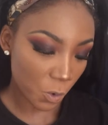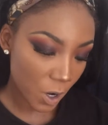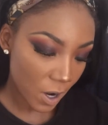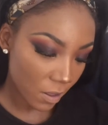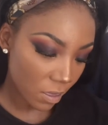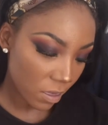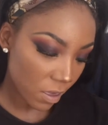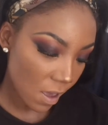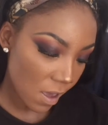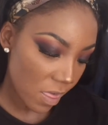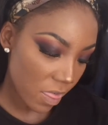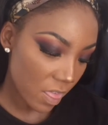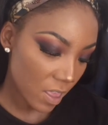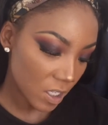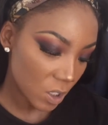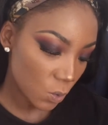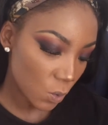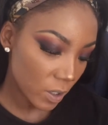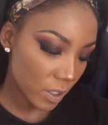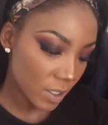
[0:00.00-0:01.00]
breath.
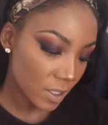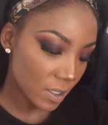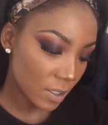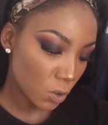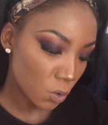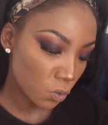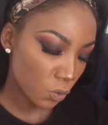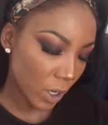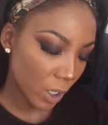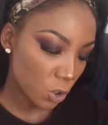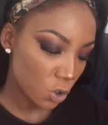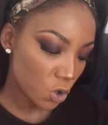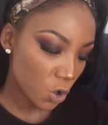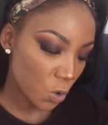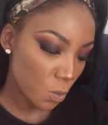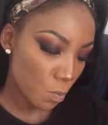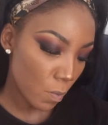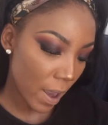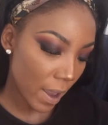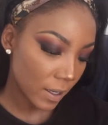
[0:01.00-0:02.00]
This one is the Retro
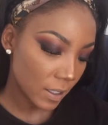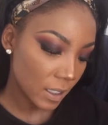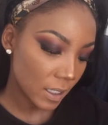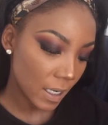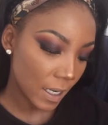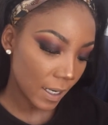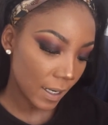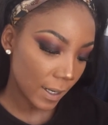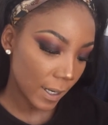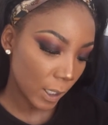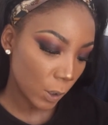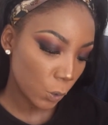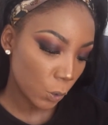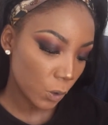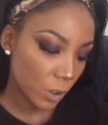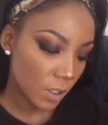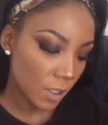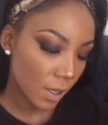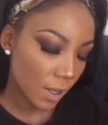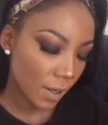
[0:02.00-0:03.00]
Matte
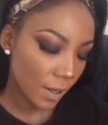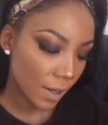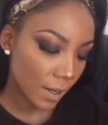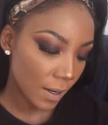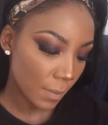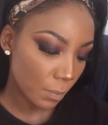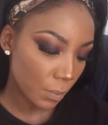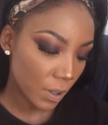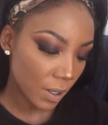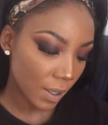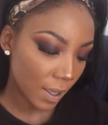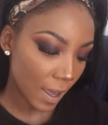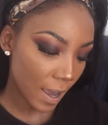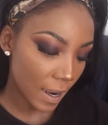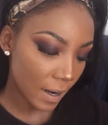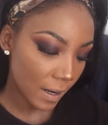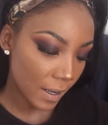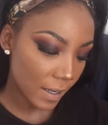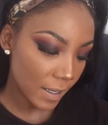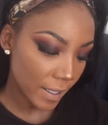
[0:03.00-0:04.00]
Liquid Lip
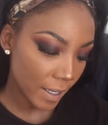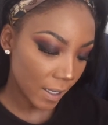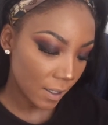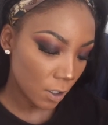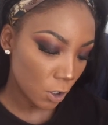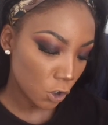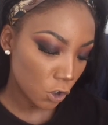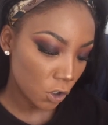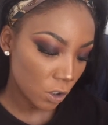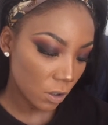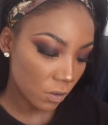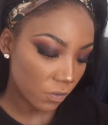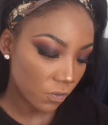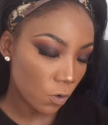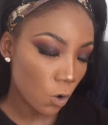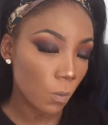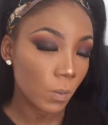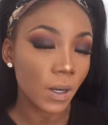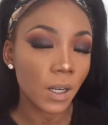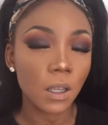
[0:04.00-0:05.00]
Color in
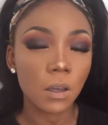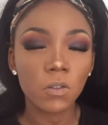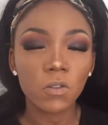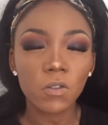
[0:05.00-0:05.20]
Uniformly